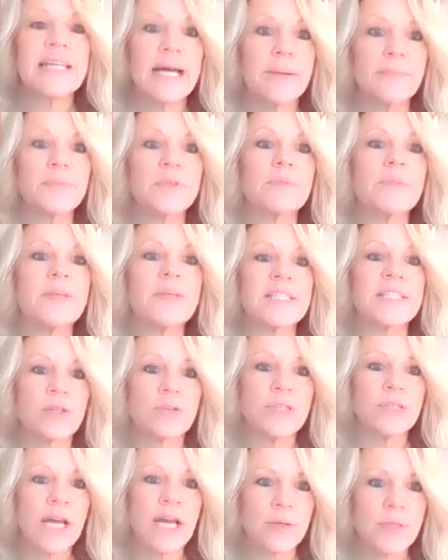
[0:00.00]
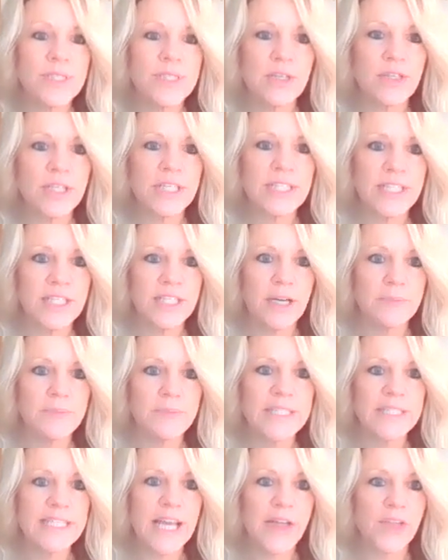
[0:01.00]
compliments are now starting to come
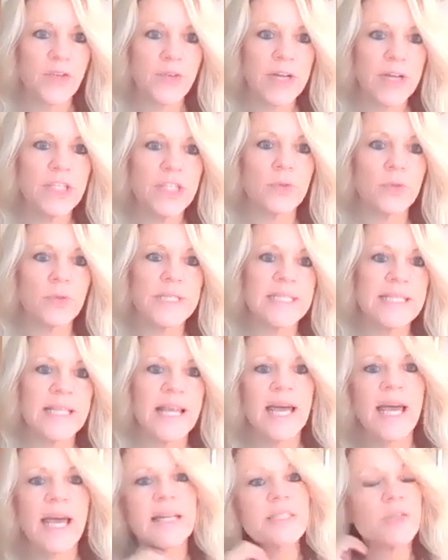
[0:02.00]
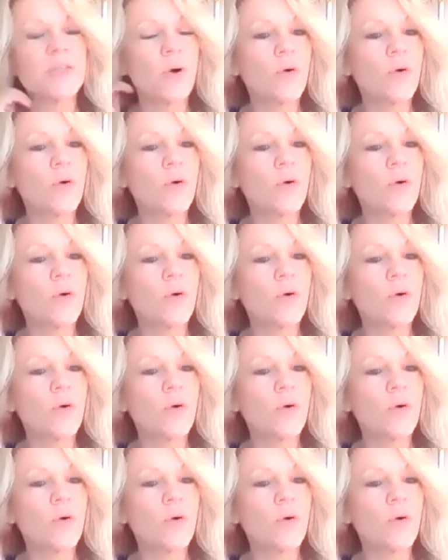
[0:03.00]
together. I noticed that.